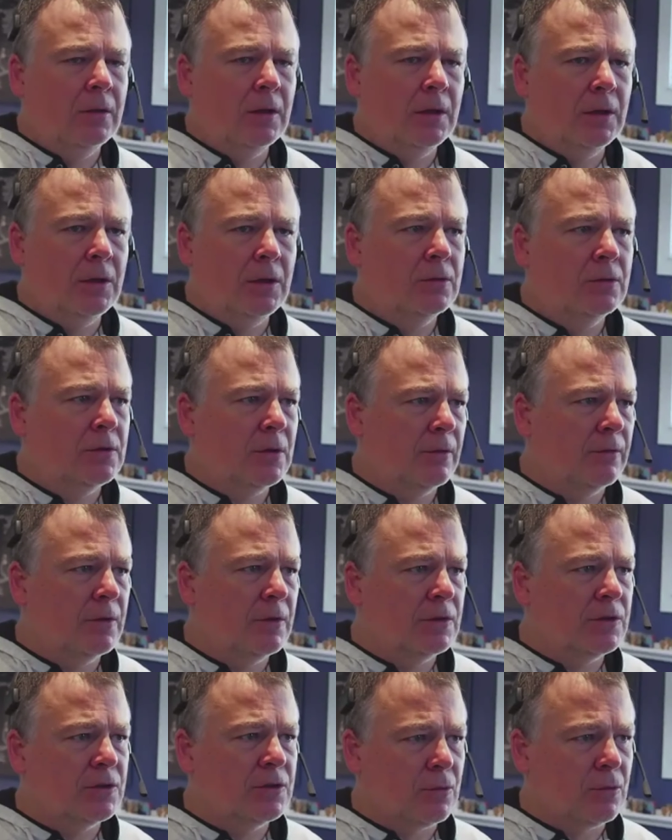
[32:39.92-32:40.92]
the use of
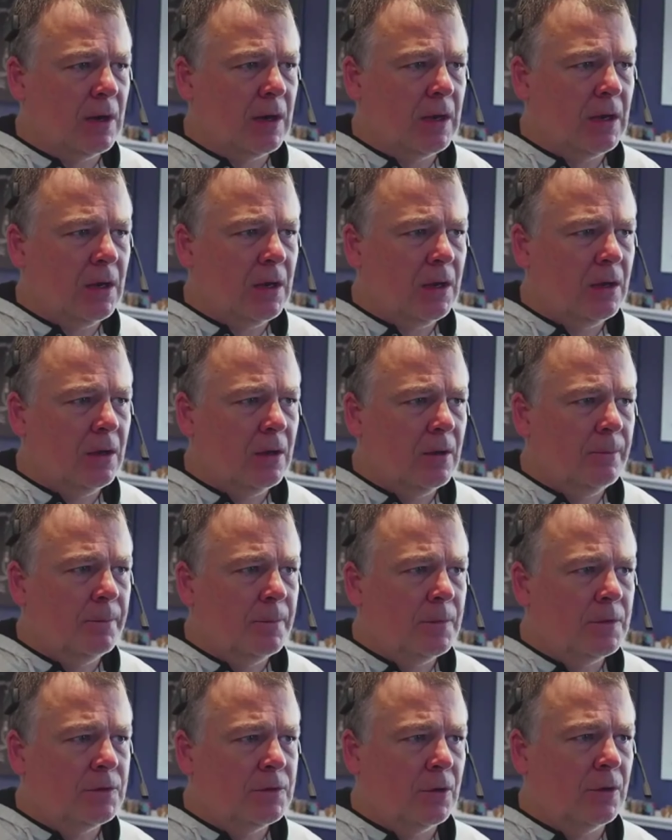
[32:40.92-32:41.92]
the string
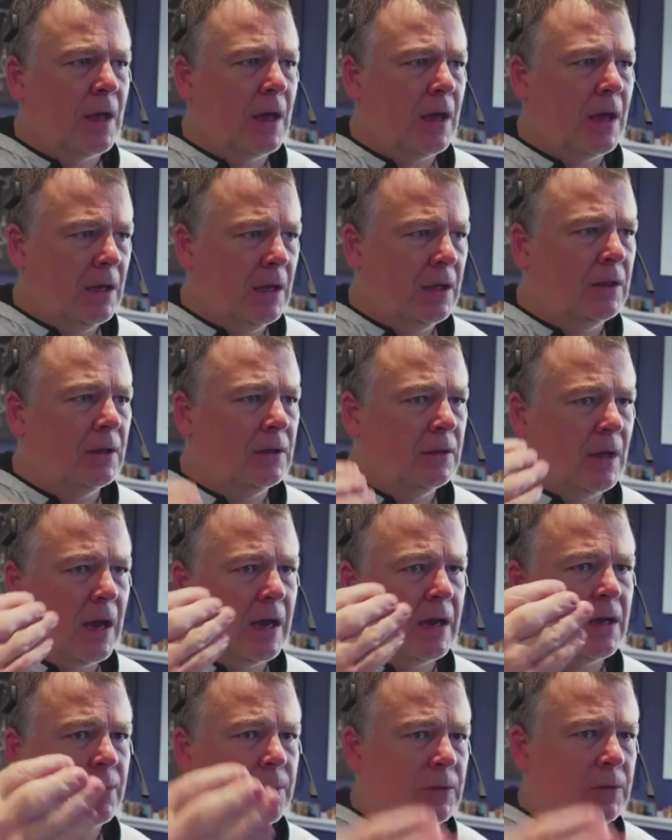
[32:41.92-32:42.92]
so that in the
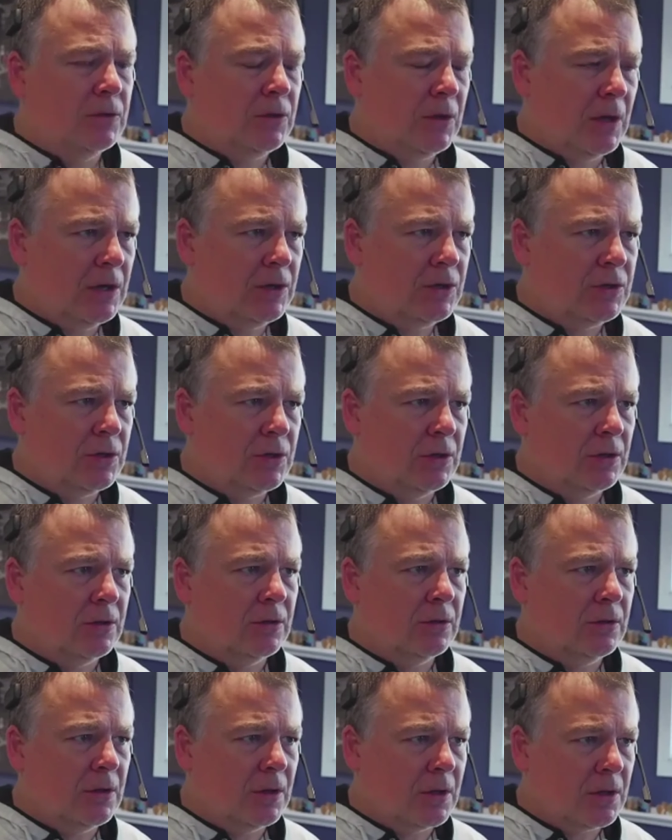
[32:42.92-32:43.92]

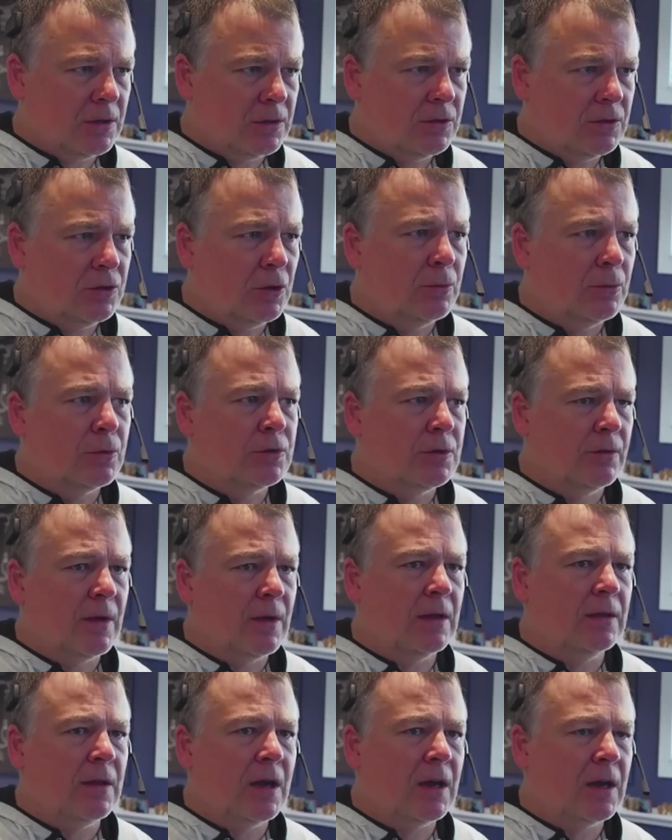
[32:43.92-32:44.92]
documentation, the consumers of
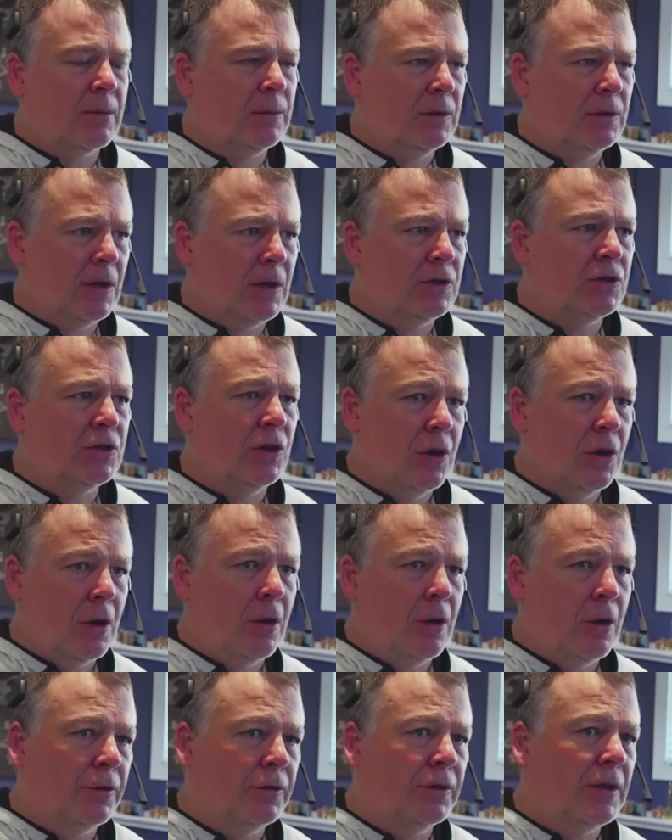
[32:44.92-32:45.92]
that documentation
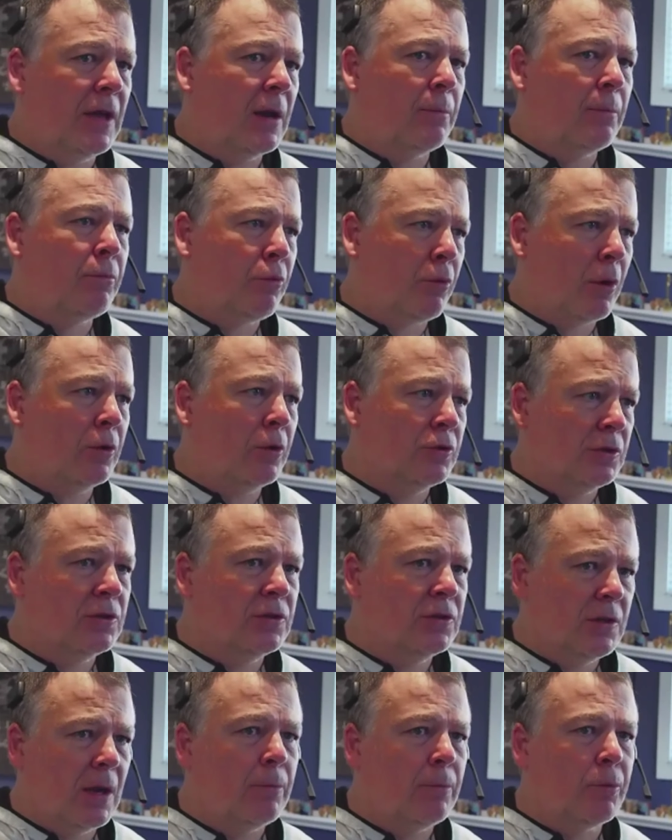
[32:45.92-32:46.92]
know that that approach
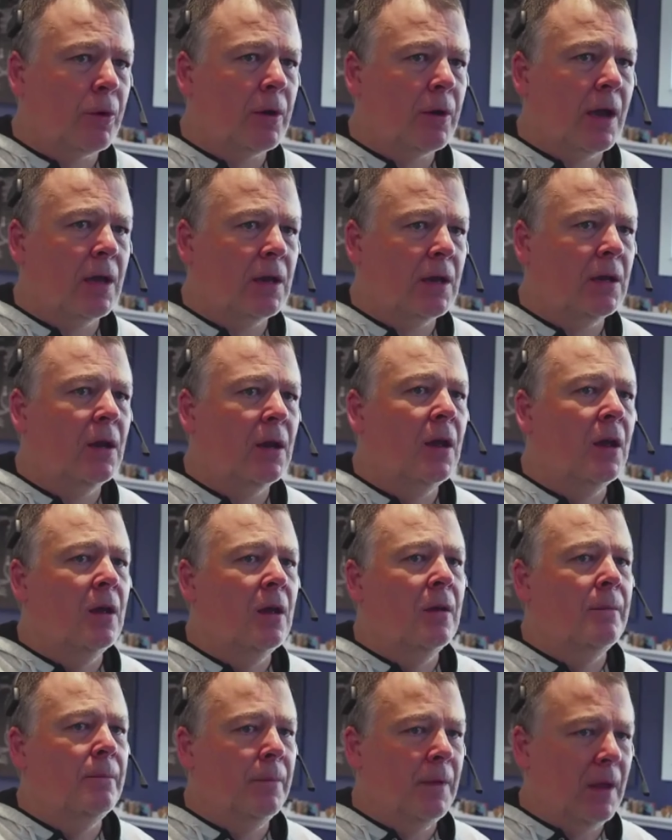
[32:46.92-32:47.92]
is deprecated
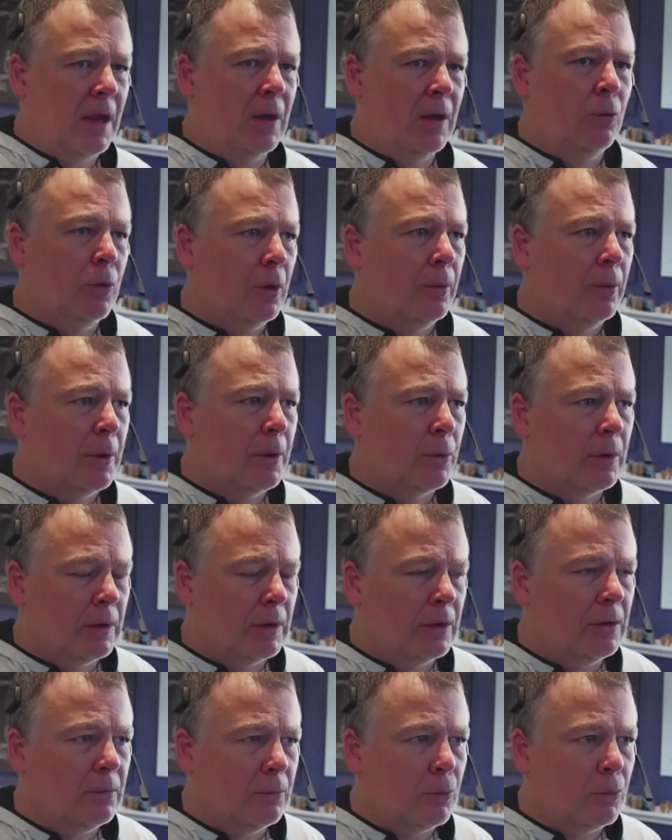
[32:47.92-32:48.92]
and will be
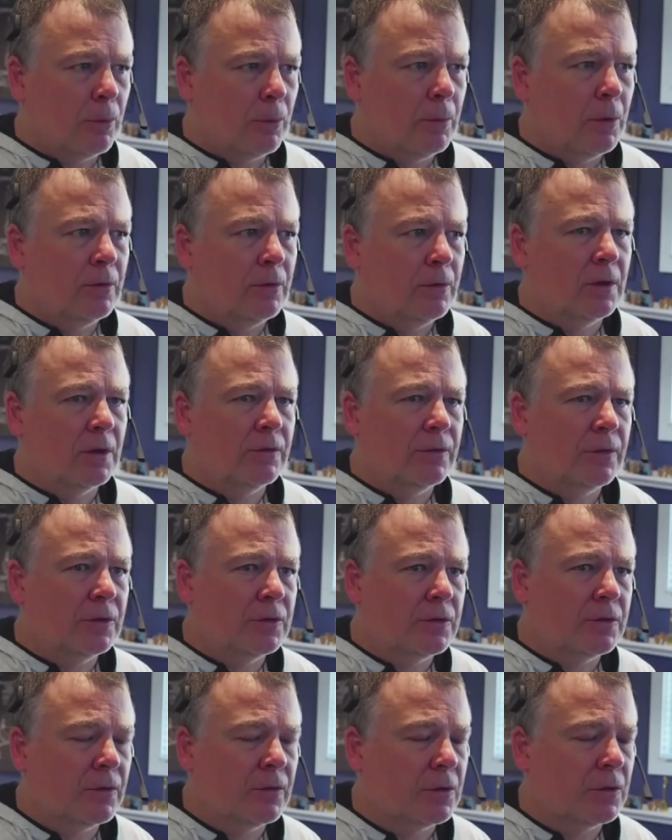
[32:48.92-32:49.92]
removed in a
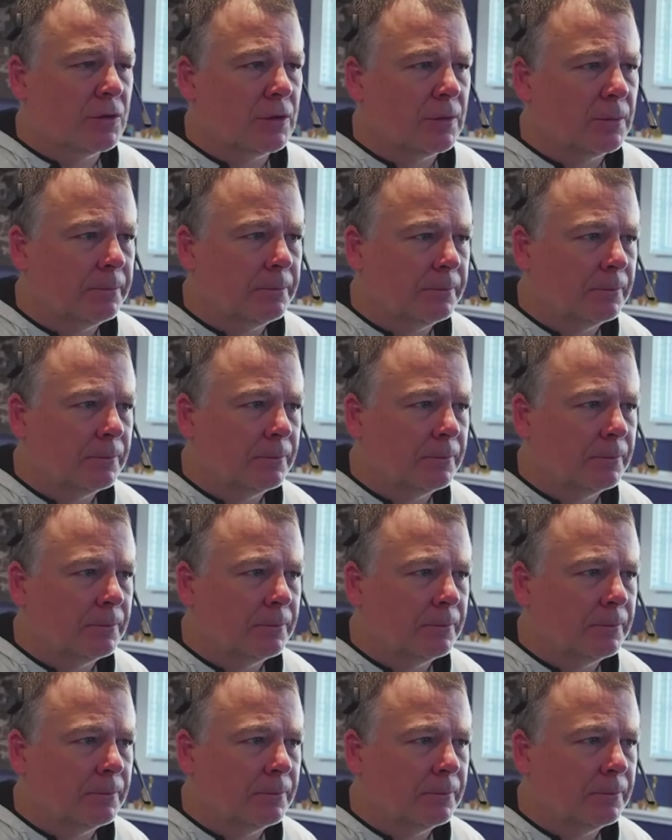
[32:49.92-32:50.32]
future version.